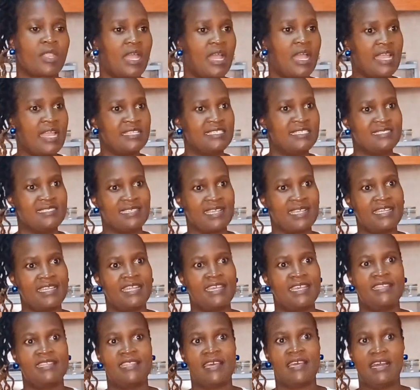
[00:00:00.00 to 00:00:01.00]
I
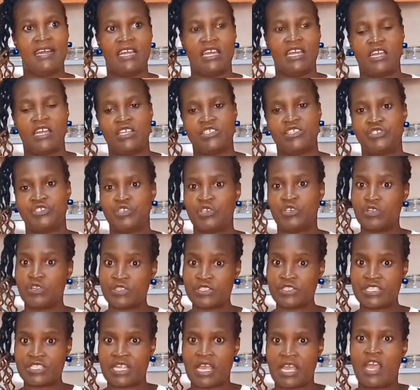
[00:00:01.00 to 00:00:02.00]
decided I uh,
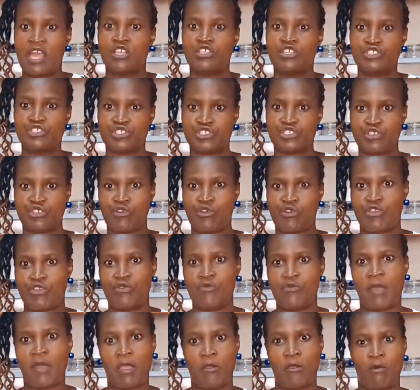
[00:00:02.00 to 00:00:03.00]
should show
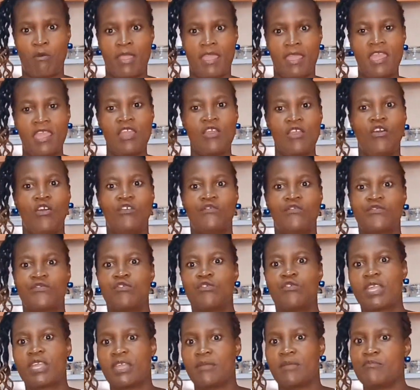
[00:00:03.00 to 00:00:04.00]
you my way of
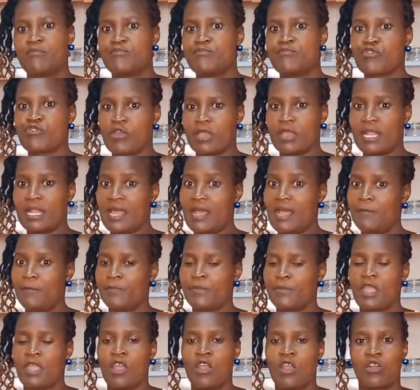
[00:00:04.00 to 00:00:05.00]
cooking broiler
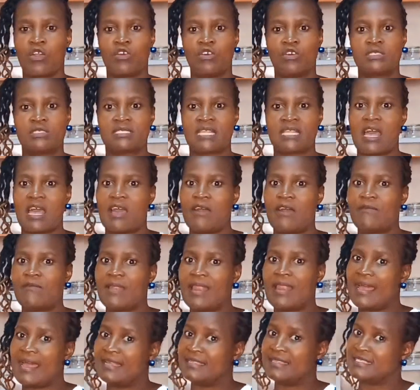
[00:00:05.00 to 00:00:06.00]
because I've
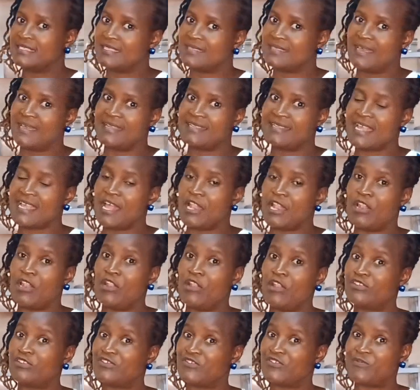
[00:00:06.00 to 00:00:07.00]
learned that a
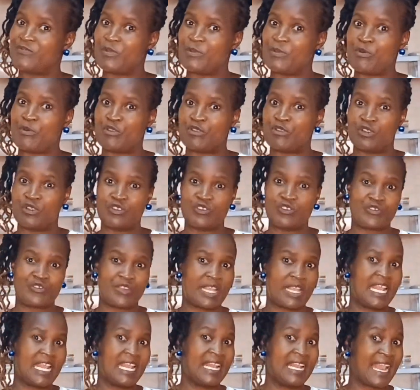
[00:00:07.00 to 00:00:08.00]
lot of people don't
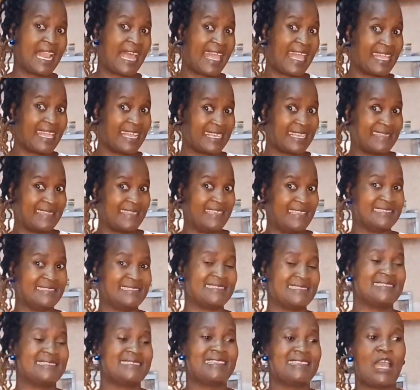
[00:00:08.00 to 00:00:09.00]
really like
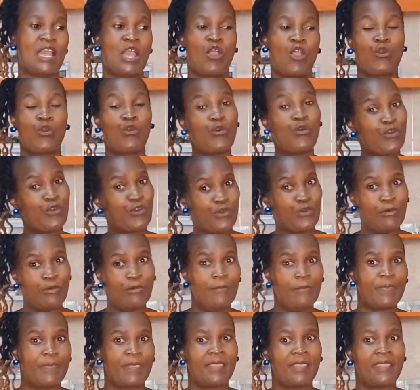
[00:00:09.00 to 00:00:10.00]
this kuku